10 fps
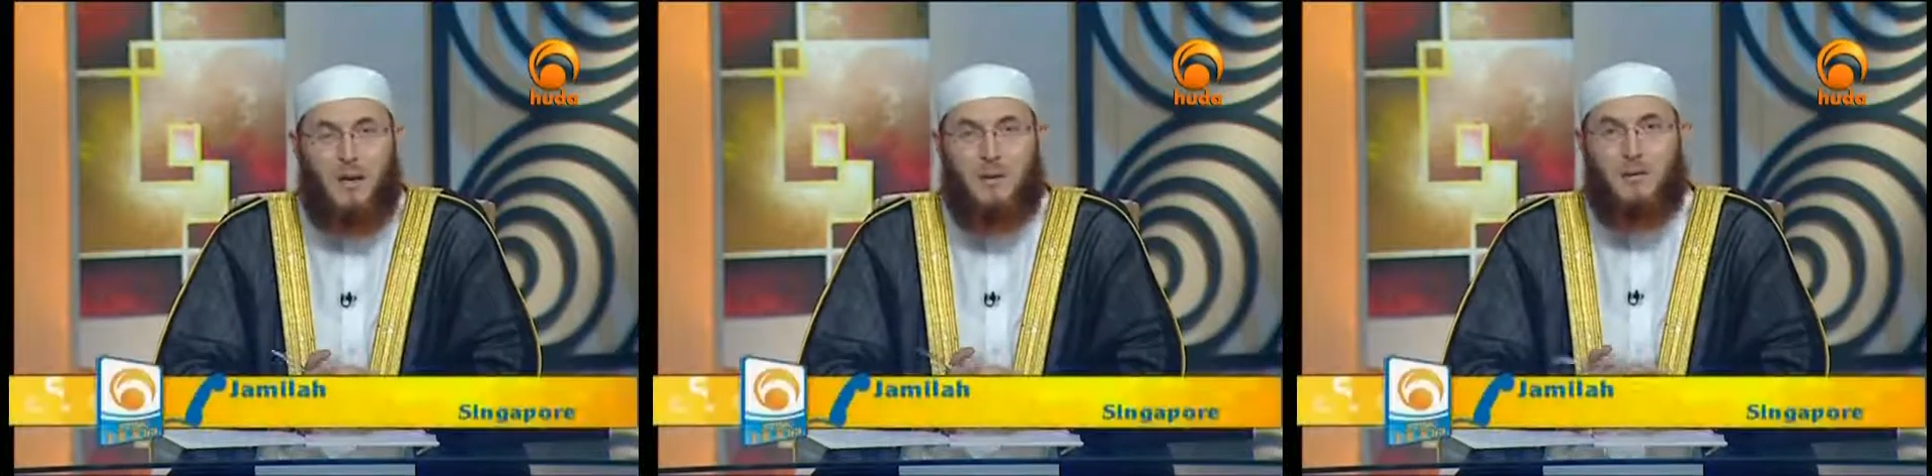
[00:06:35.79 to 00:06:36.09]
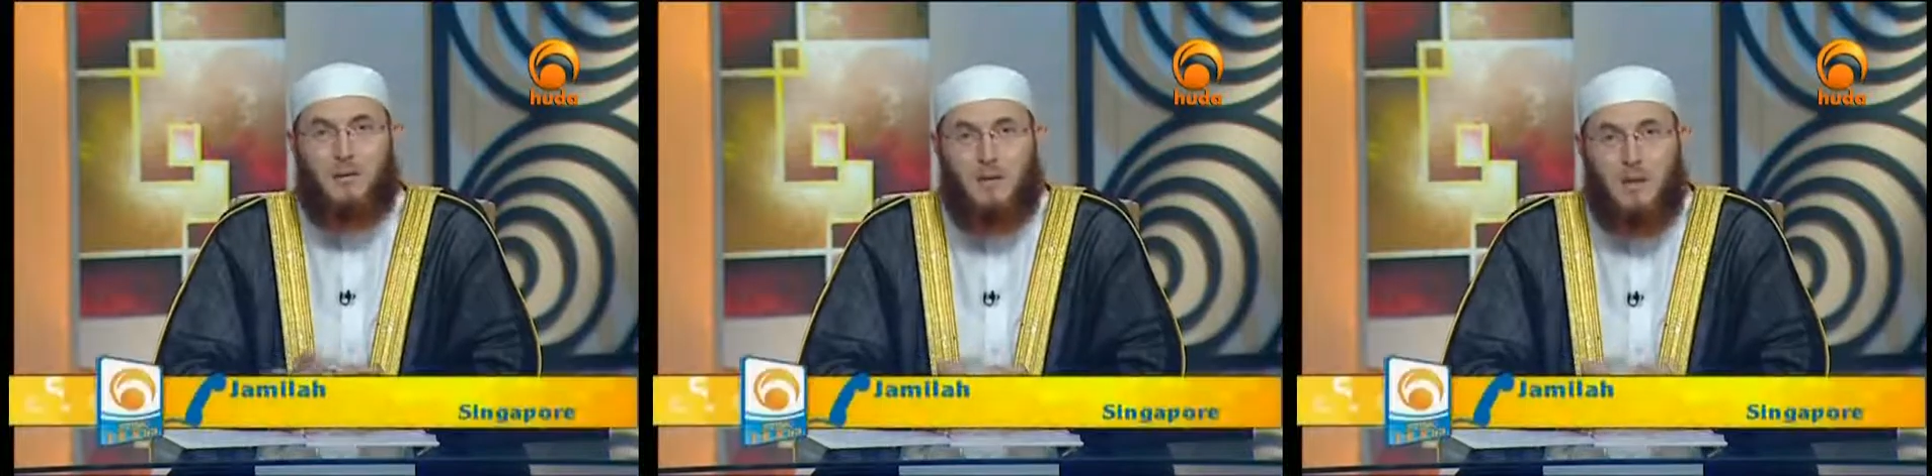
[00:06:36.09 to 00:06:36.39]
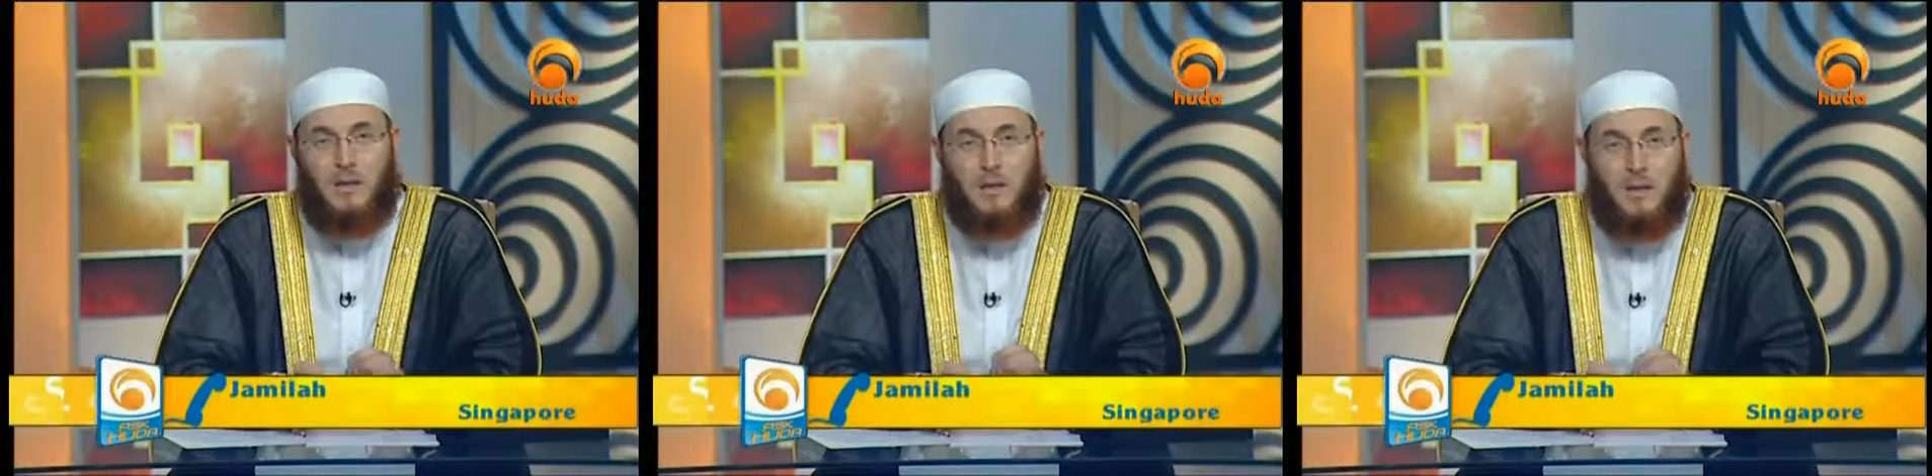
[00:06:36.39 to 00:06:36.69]
You're
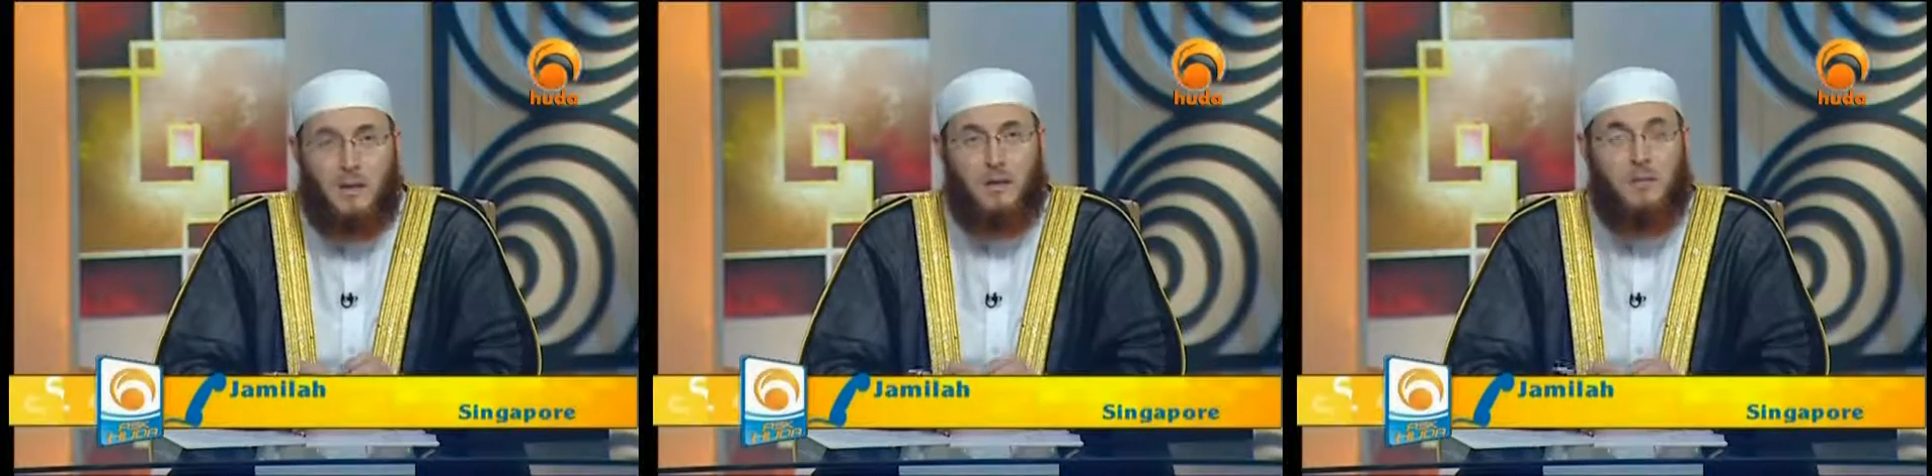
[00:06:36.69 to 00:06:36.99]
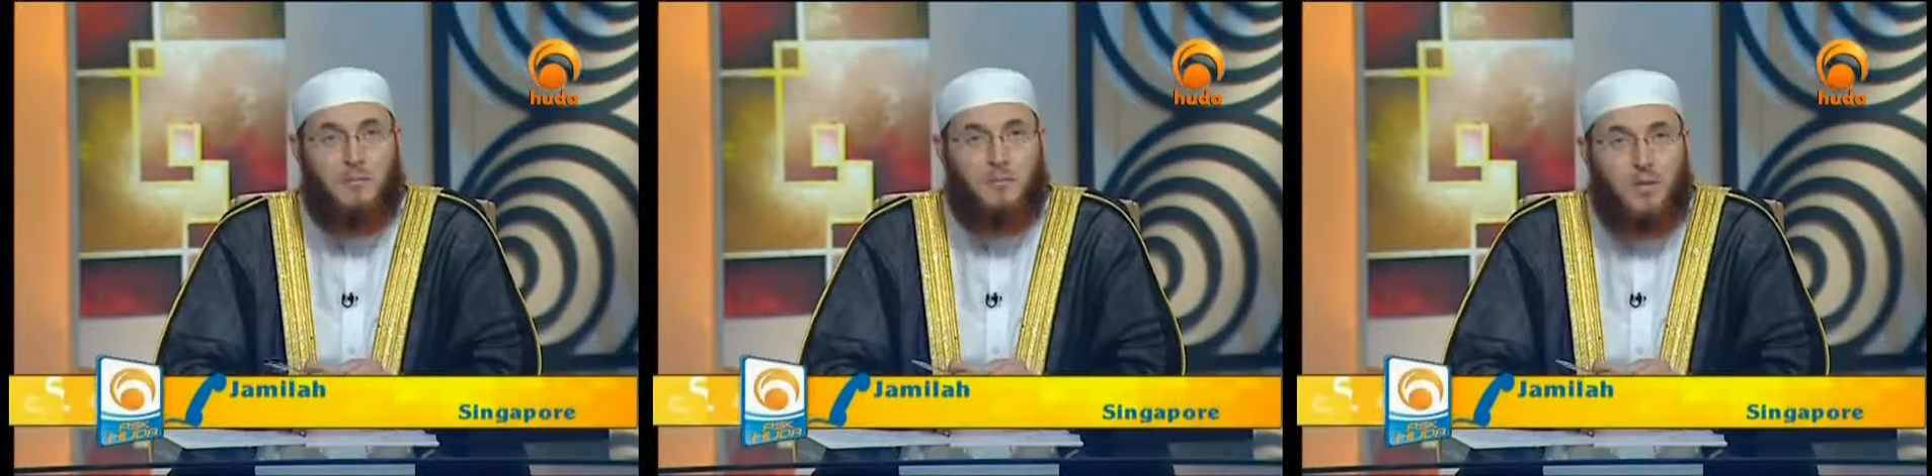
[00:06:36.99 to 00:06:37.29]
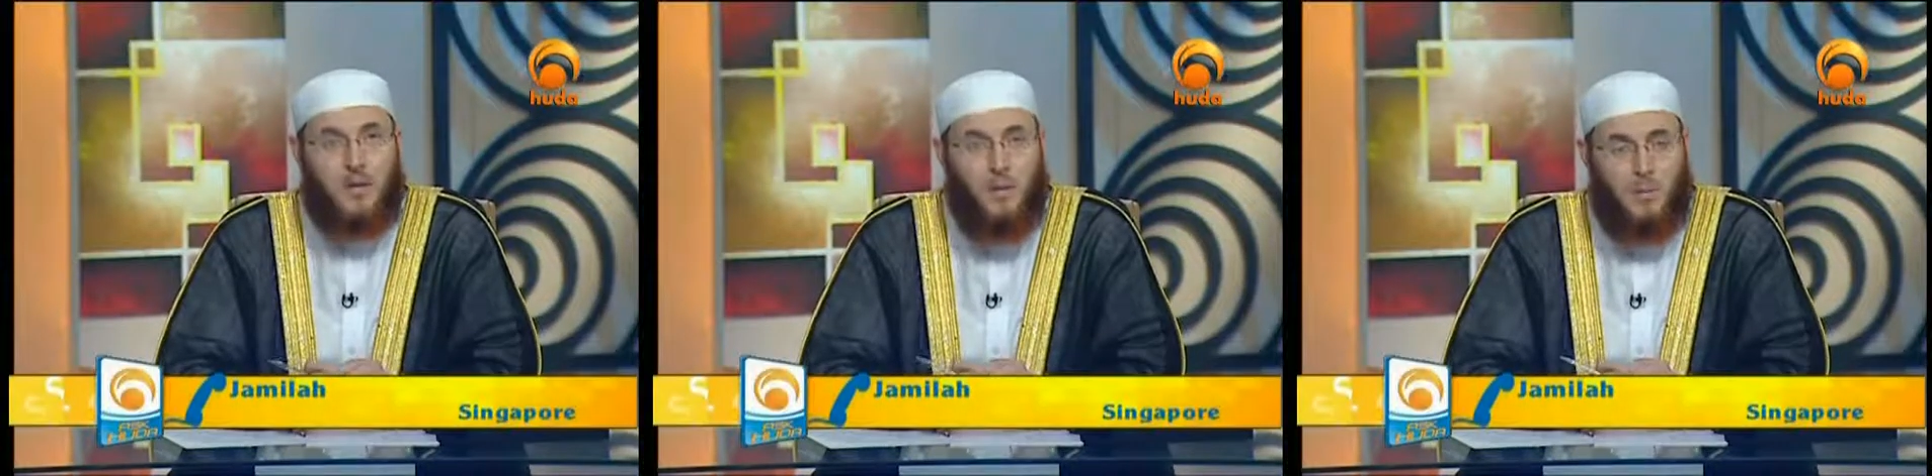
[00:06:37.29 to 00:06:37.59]
calling currently from
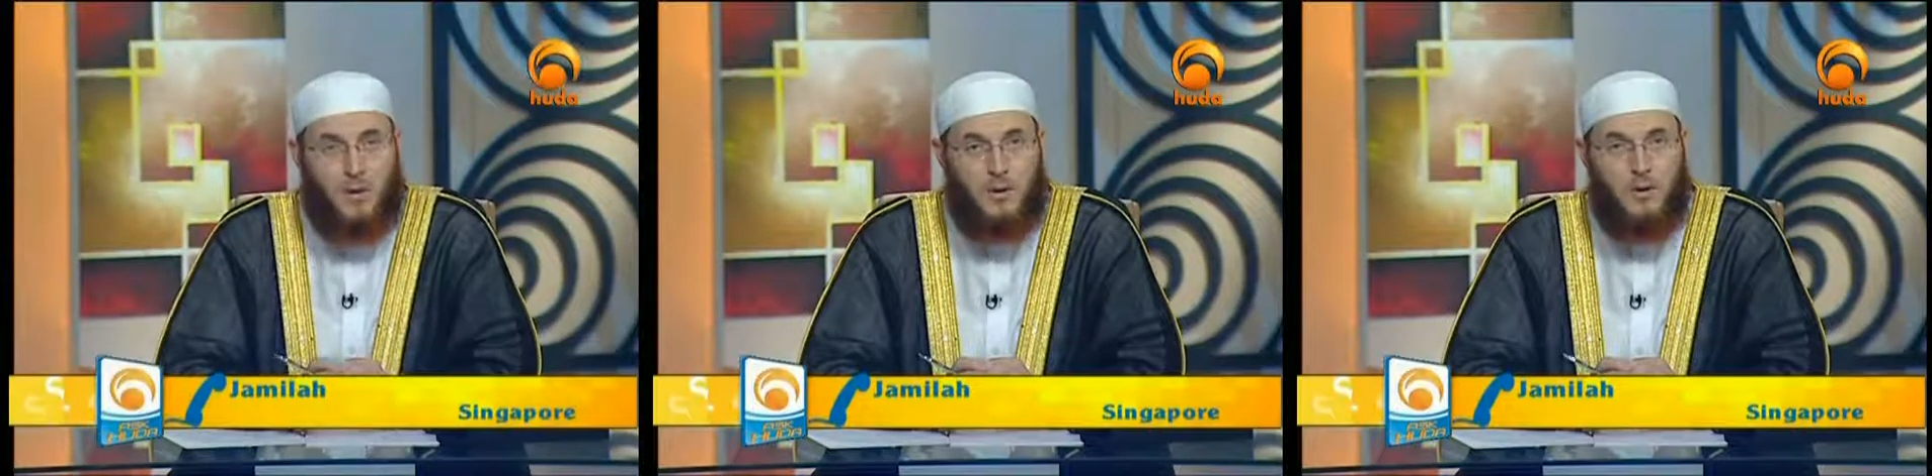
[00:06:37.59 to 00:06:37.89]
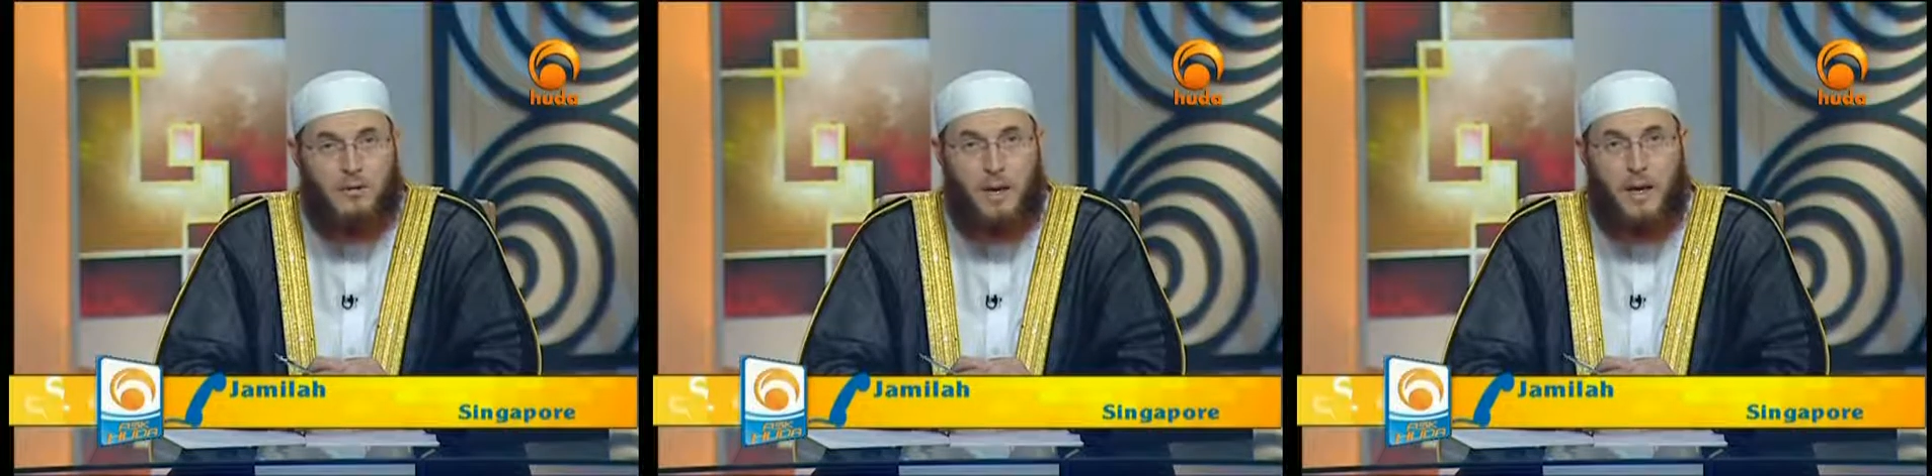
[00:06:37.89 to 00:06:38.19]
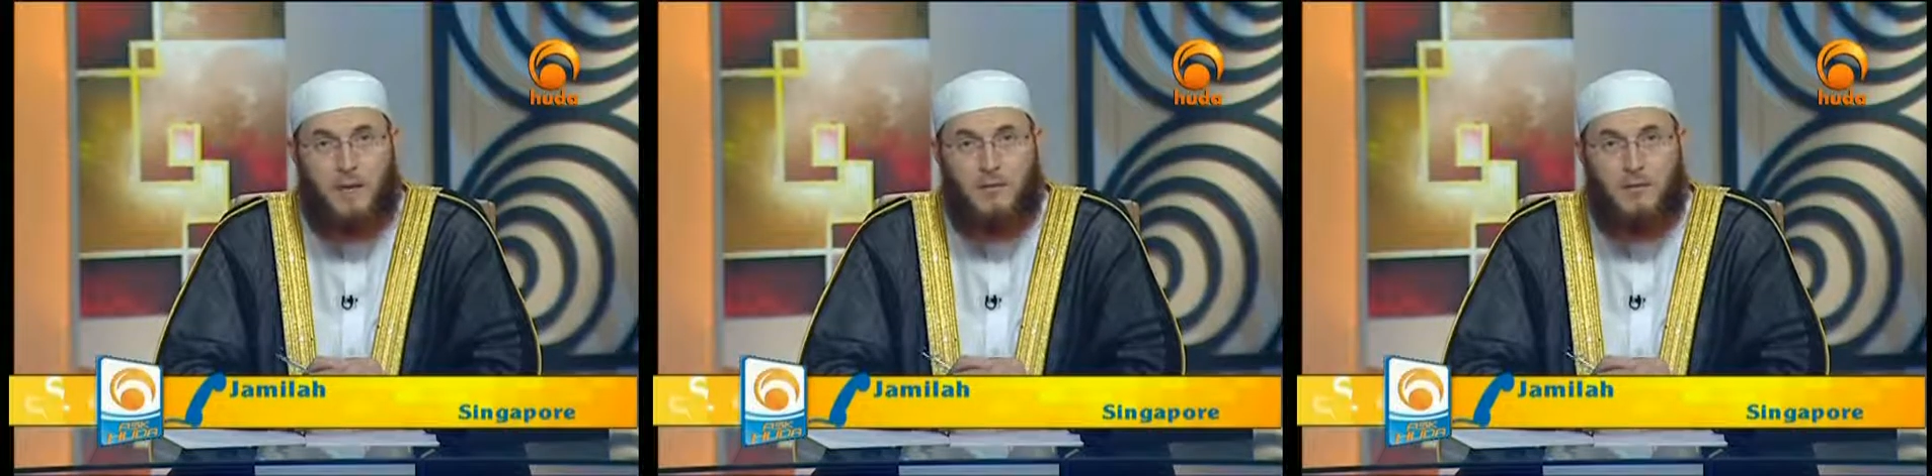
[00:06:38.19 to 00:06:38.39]
Singapore, right?